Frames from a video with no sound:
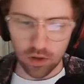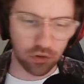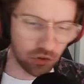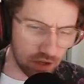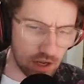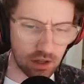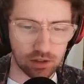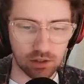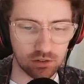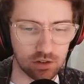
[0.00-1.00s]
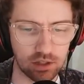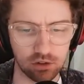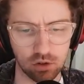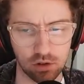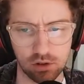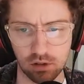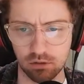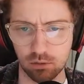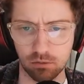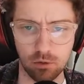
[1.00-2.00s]
So yeah, that's the only thing
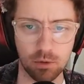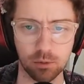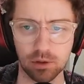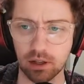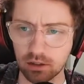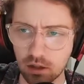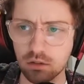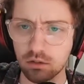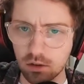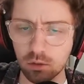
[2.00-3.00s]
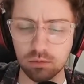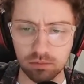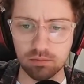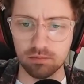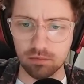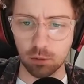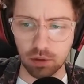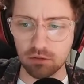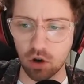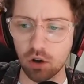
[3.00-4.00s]
for Brisbane. Like they'll
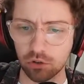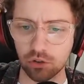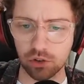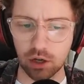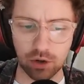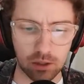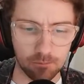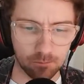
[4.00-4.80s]
play finals this year, I reckon.